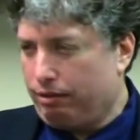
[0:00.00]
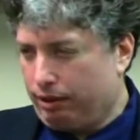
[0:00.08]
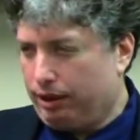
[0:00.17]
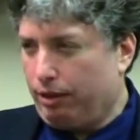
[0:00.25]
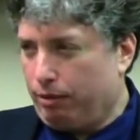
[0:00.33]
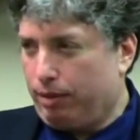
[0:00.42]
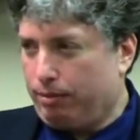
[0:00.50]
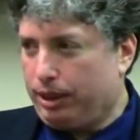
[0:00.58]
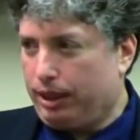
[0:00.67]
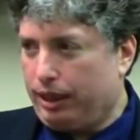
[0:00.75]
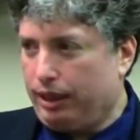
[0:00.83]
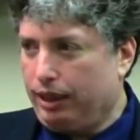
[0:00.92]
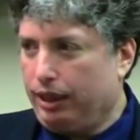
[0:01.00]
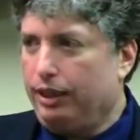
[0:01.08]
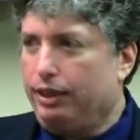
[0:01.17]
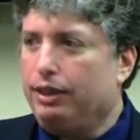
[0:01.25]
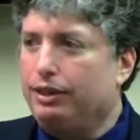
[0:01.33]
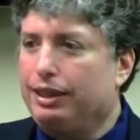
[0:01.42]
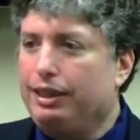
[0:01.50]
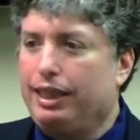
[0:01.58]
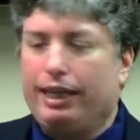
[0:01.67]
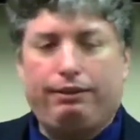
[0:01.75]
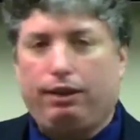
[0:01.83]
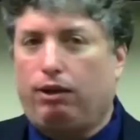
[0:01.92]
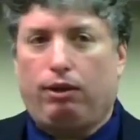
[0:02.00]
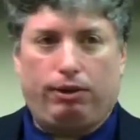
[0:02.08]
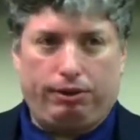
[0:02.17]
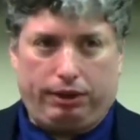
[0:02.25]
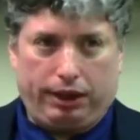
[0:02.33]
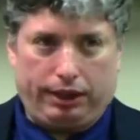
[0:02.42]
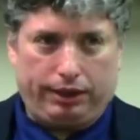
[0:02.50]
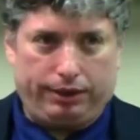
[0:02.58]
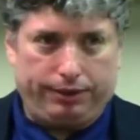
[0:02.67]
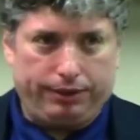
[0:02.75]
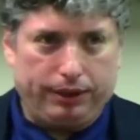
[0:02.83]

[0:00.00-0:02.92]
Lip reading: You get what I'm saying? They'll get the whole thing.